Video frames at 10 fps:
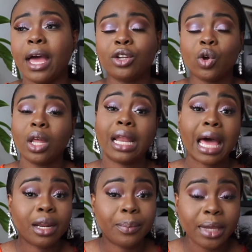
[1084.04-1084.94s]
I know a
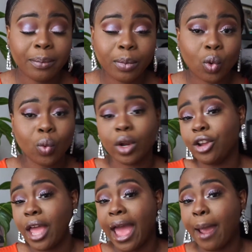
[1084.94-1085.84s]
lot of people were
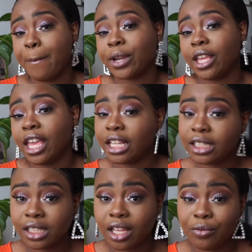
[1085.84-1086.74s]

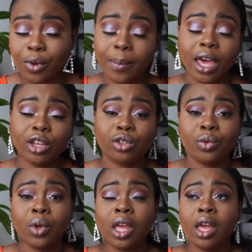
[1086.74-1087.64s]
apprehensive about
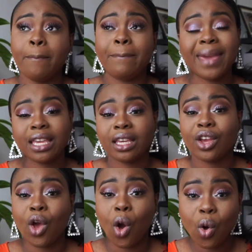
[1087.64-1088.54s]

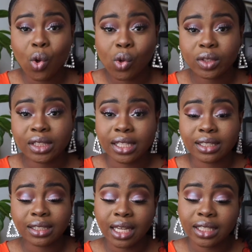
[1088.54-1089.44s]
making goals and
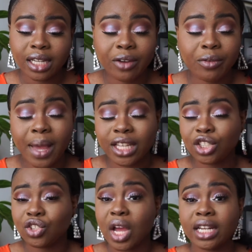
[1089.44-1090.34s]
such. Everybody's
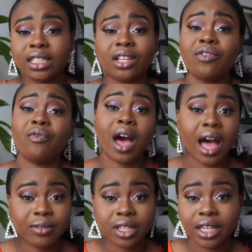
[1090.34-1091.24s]
just trying to
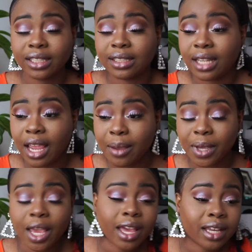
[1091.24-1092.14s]
survive the next day,
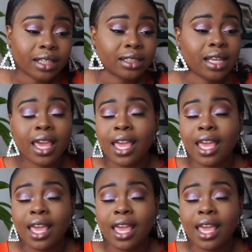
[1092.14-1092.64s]
because